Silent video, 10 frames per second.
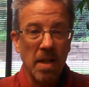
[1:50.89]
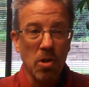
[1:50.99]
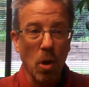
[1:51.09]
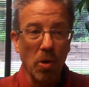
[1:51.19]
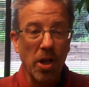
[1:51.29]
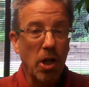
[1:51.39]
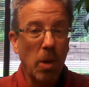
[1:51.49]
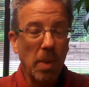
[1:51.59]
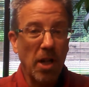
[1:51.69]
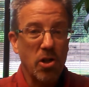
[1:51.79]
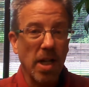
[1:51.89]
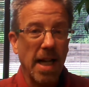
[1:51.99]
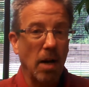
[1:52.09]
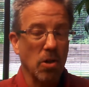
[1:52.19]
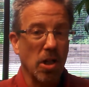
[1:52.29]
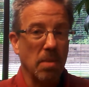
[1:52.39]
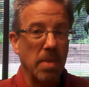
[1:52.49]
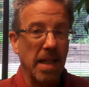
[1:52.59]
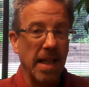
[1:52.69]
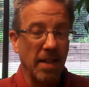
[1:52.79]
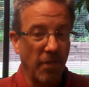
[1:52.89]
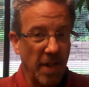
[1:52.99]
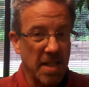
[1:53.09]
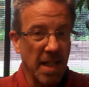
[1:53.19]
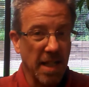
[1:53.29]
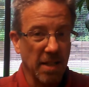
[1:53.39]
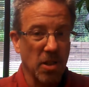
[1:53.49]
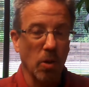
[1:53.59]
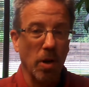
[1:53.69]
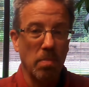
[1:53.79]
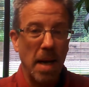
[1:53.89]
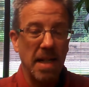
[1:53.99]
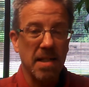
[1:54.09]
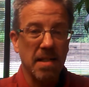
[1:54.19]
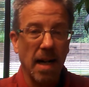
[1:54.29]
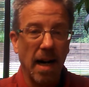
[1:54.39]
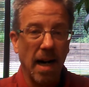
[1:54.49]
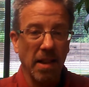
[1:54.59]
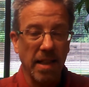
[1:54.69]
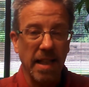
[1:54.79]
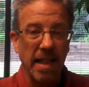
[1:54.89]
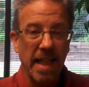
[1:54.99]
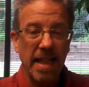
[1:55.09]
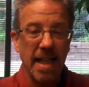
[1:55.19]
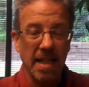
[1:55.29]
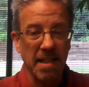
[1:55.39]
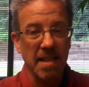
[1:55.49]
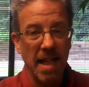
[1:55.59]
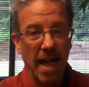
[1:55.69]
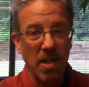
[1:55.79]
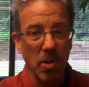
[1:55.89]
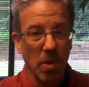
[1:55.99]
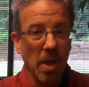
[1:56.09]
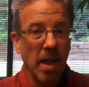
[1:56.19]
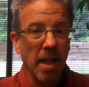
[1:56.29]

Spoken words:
So the accumulation account is going to be in a fixed index annuity based on the index it's tied to.